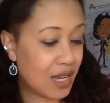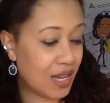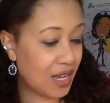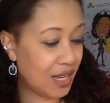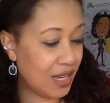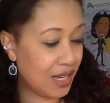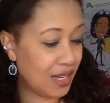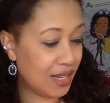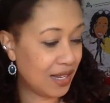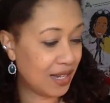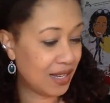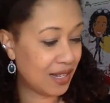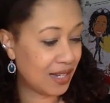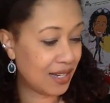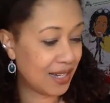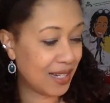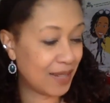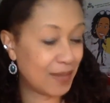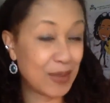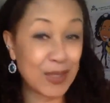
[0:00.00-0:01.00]
Uh,
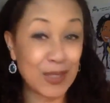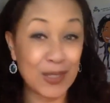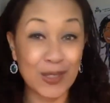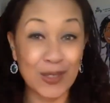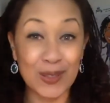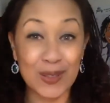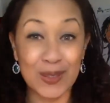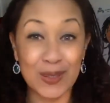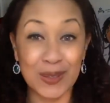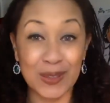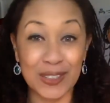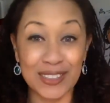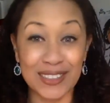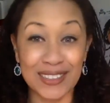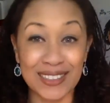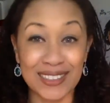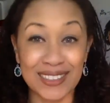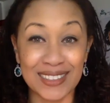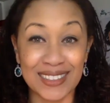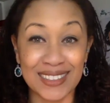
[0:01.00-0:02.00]
I'm a little torn.
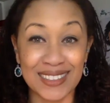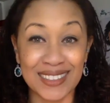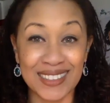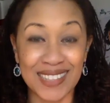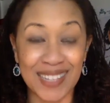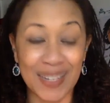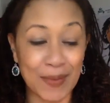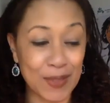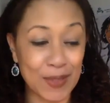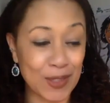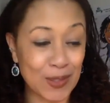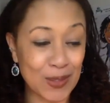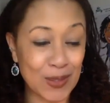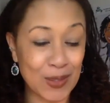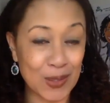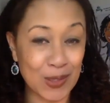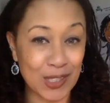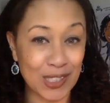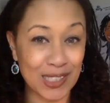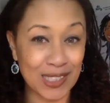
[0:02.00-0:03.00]
I'm a little
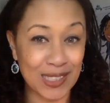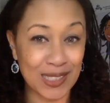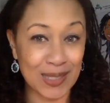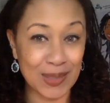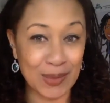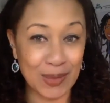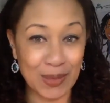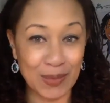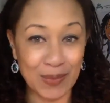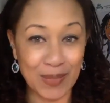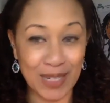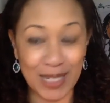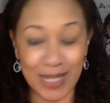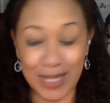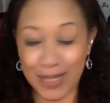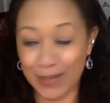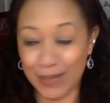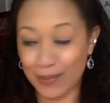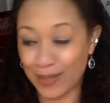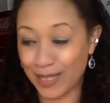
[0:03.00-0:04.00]
torn. This one might
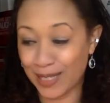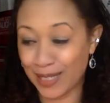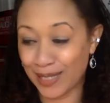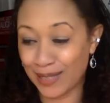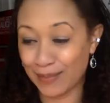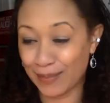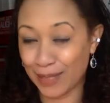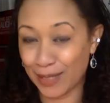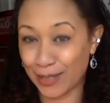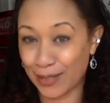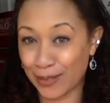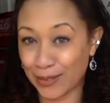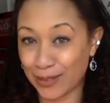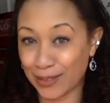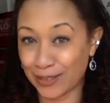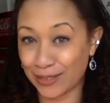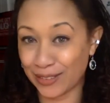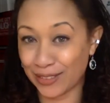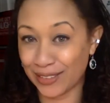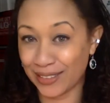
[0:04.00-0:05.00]
might might go
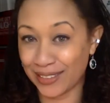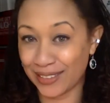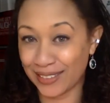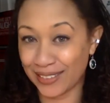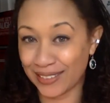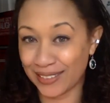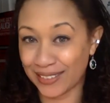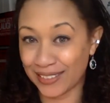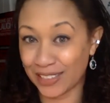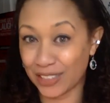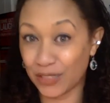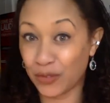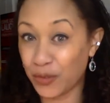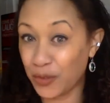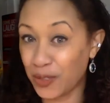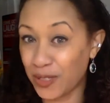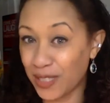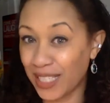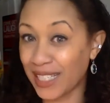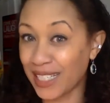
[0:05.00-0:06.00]
over here just
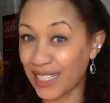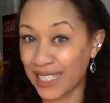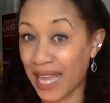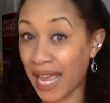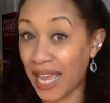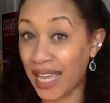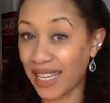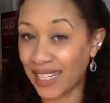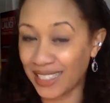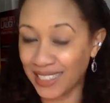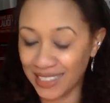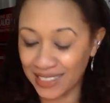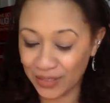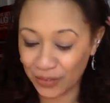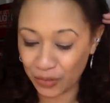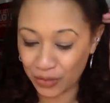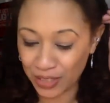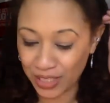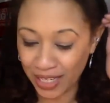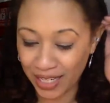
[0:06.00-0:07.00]
for like a day, just
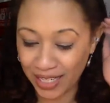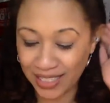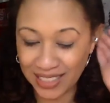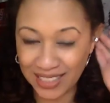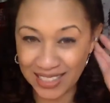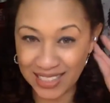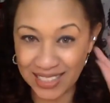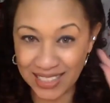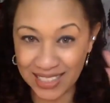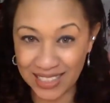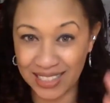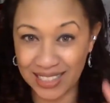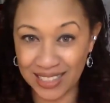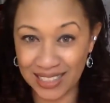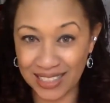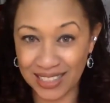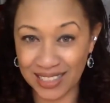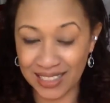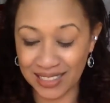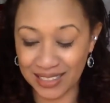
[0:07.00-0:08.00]
for a day, just because the,
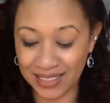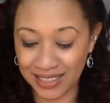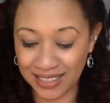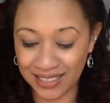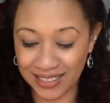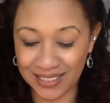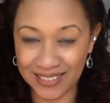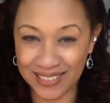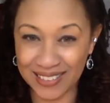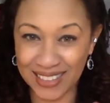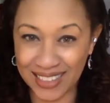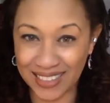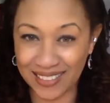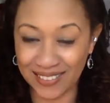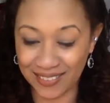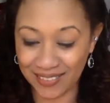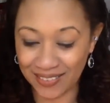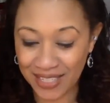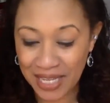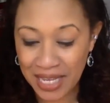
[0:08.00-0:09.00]
the you know, I don't
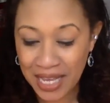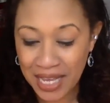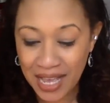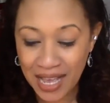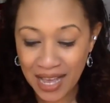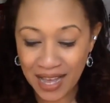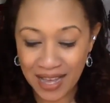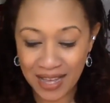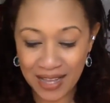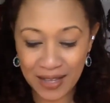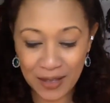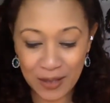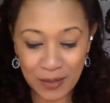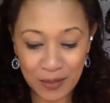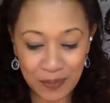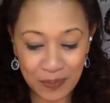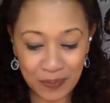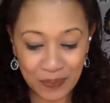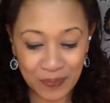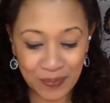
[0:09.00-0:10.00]
know.
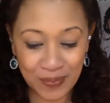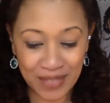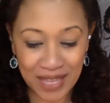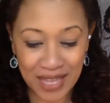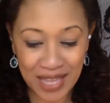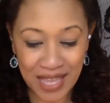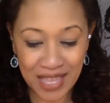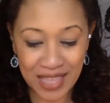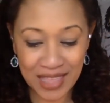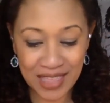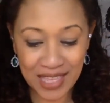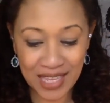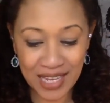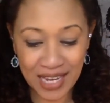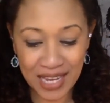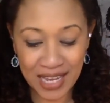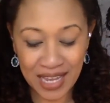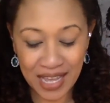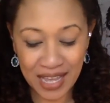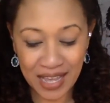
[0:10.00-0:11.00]
Um, and then I
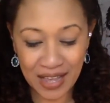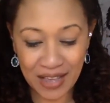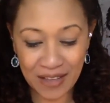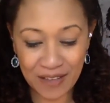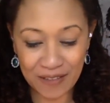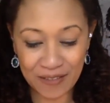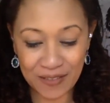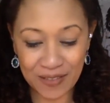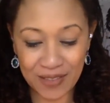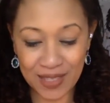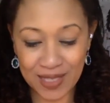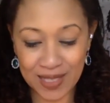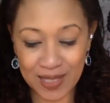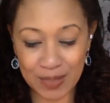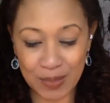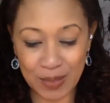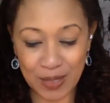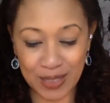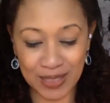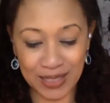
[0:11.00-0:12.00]
have this
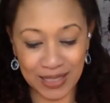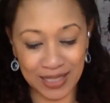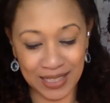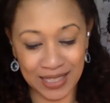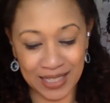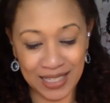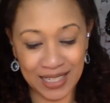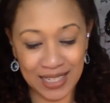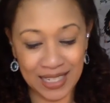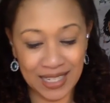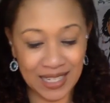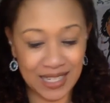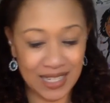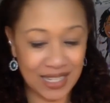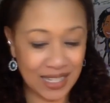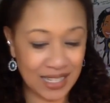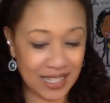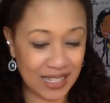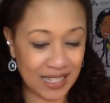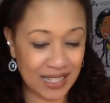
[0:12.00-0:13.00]
button.
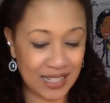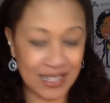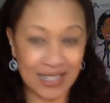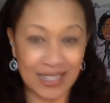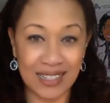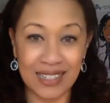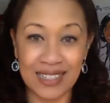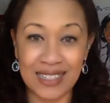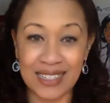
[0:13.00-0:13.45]
Uh,